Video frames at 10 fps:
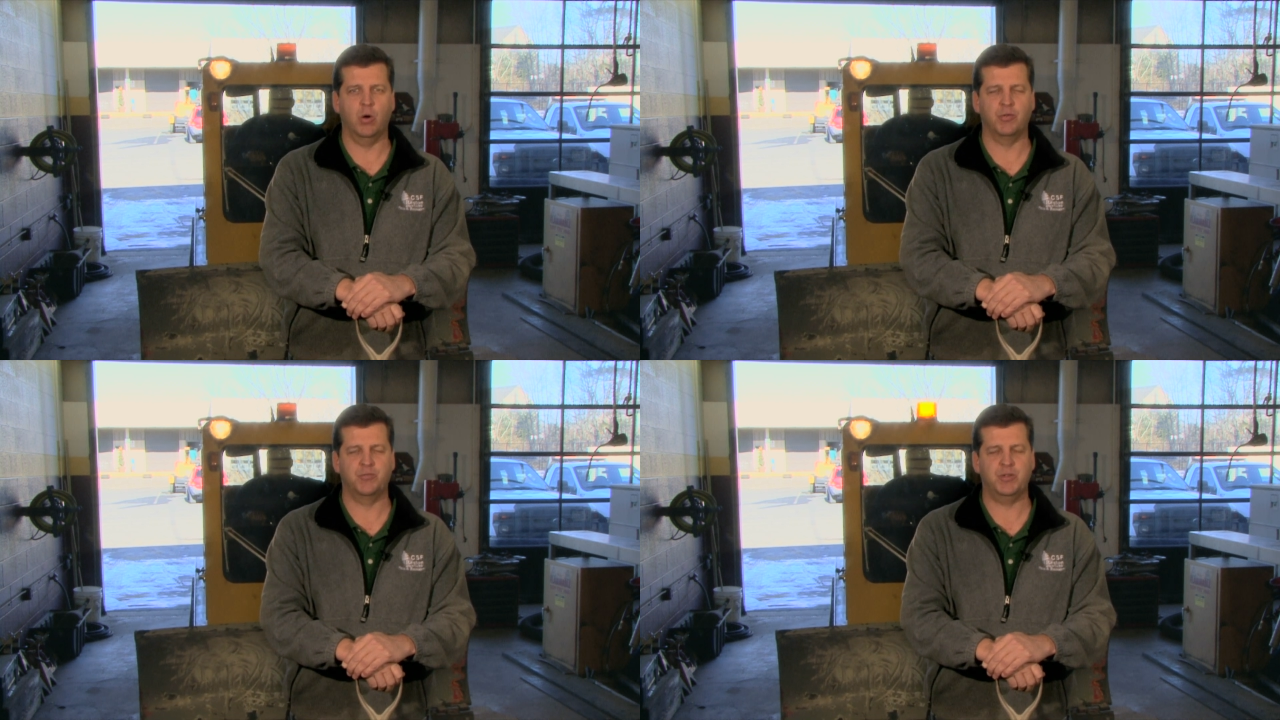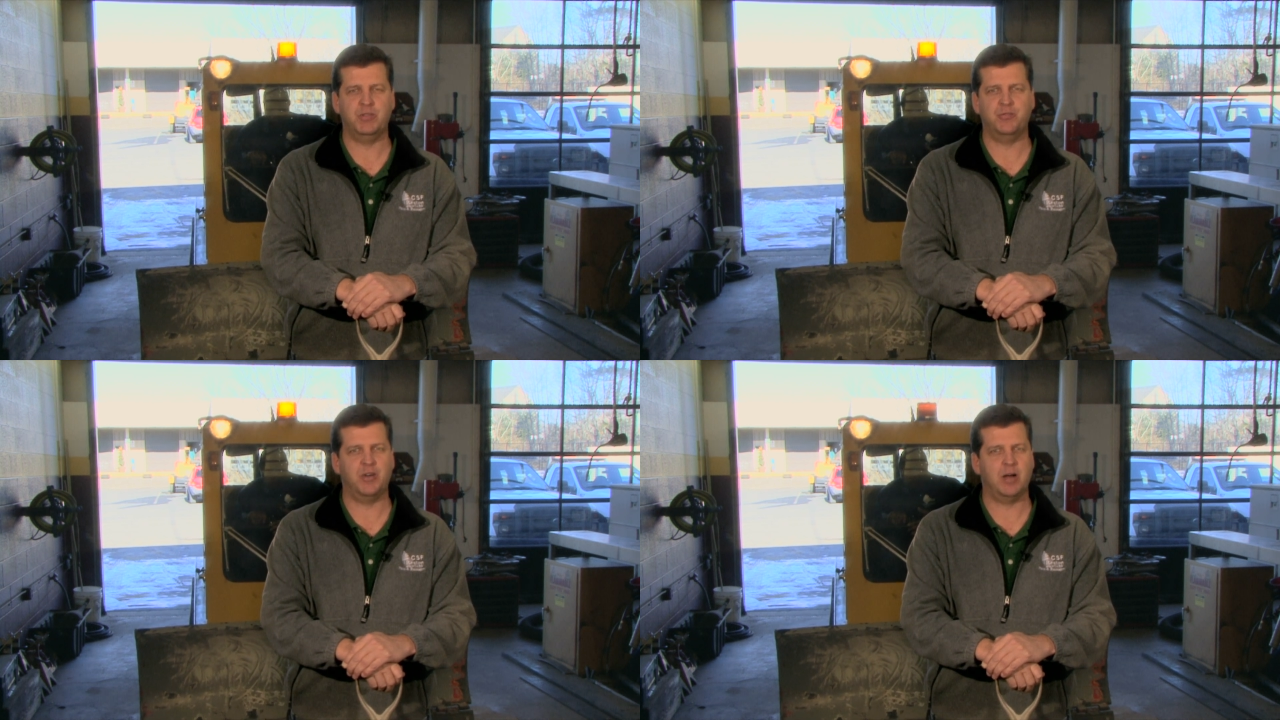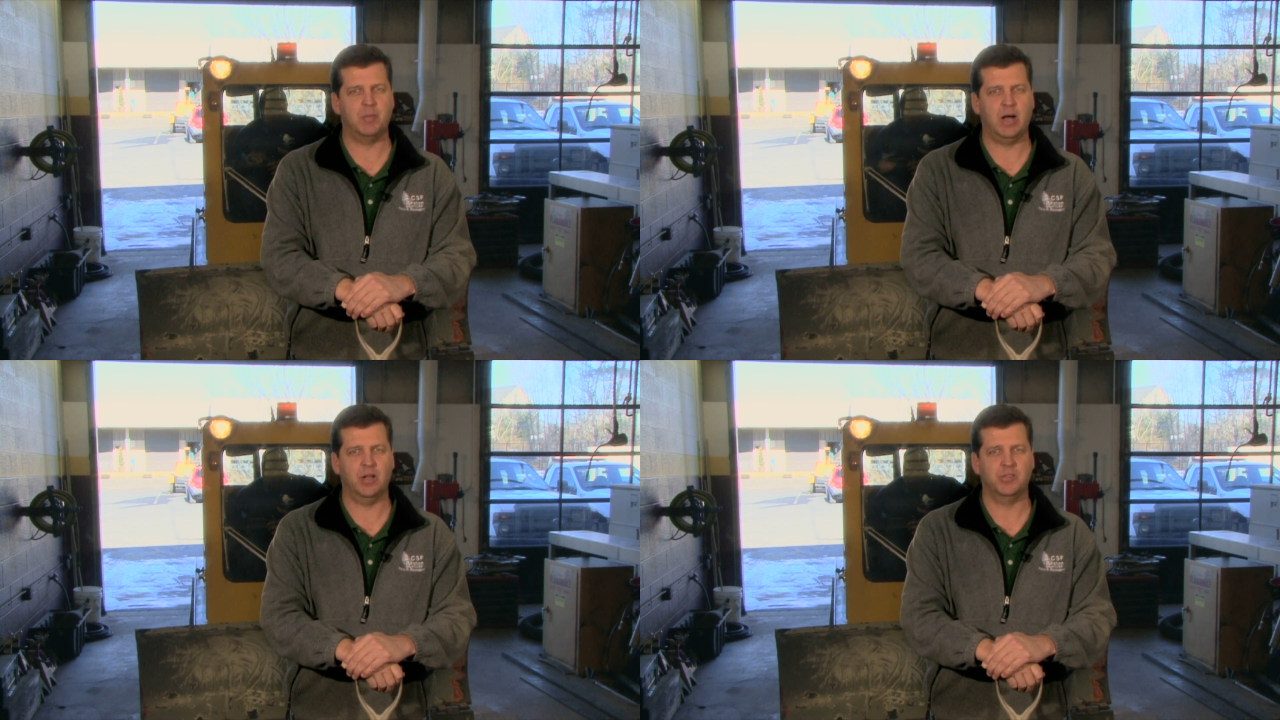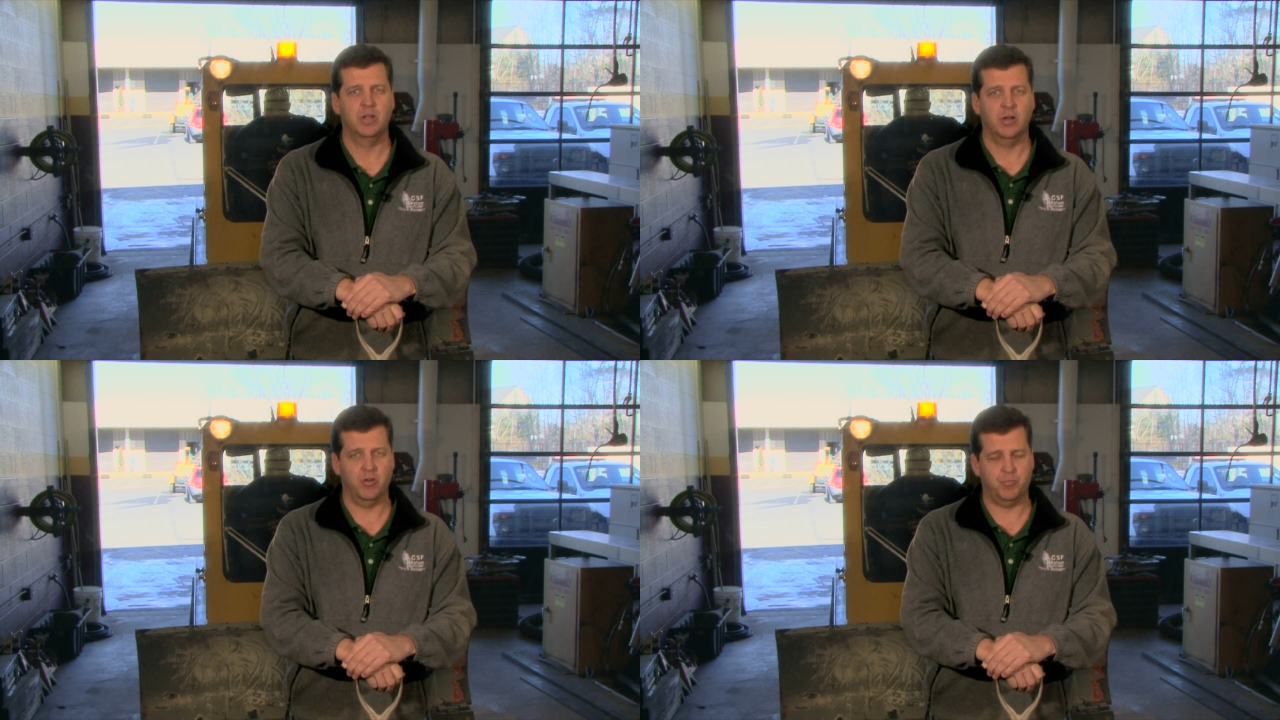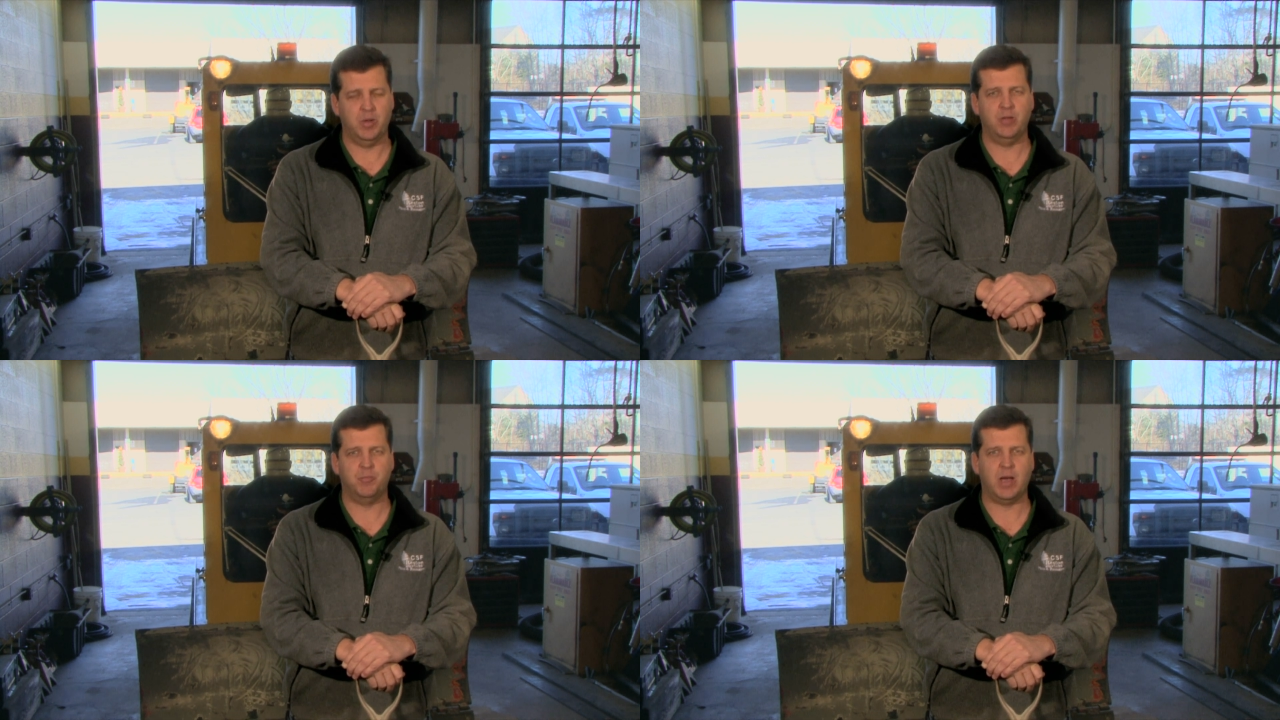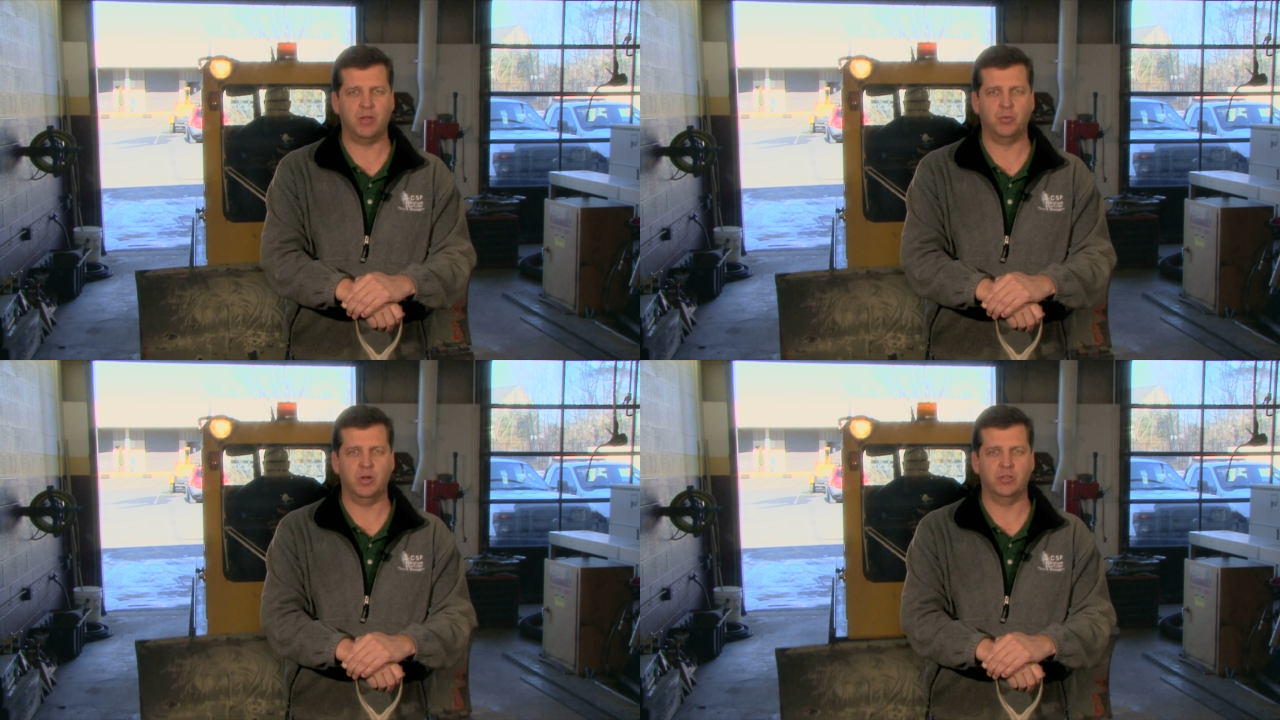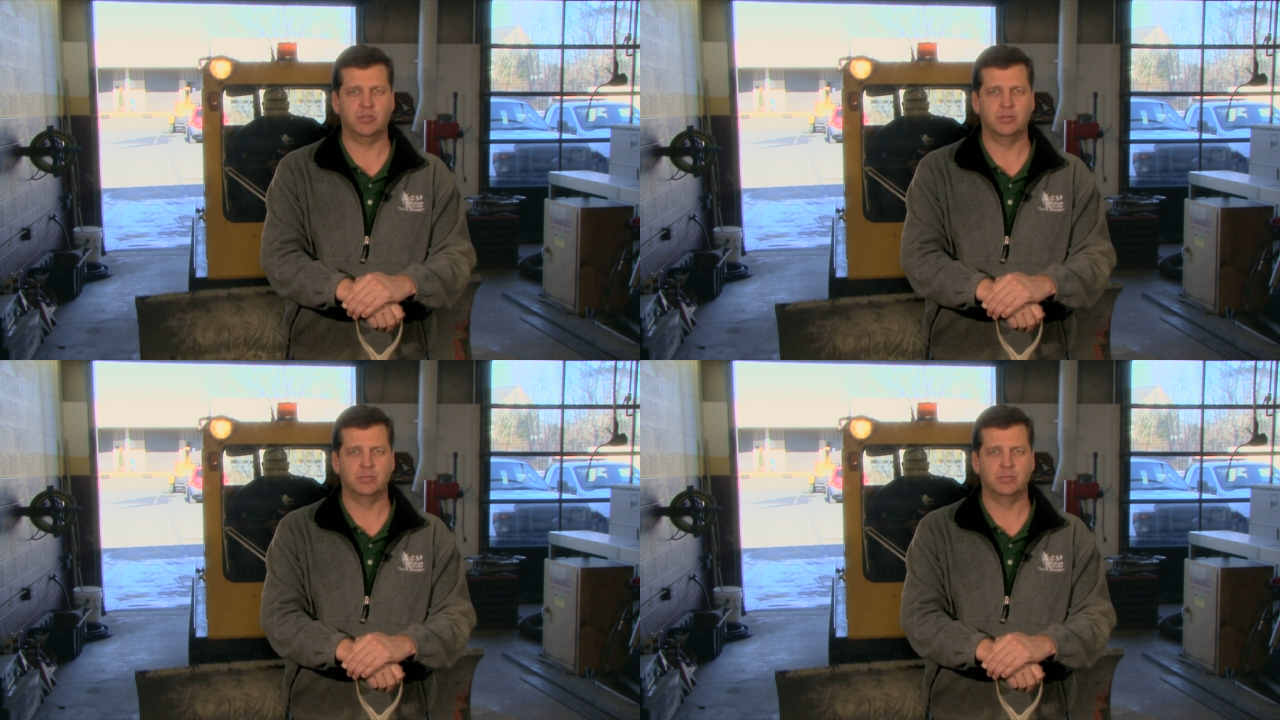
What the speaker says: over 55 miles of paved pathways.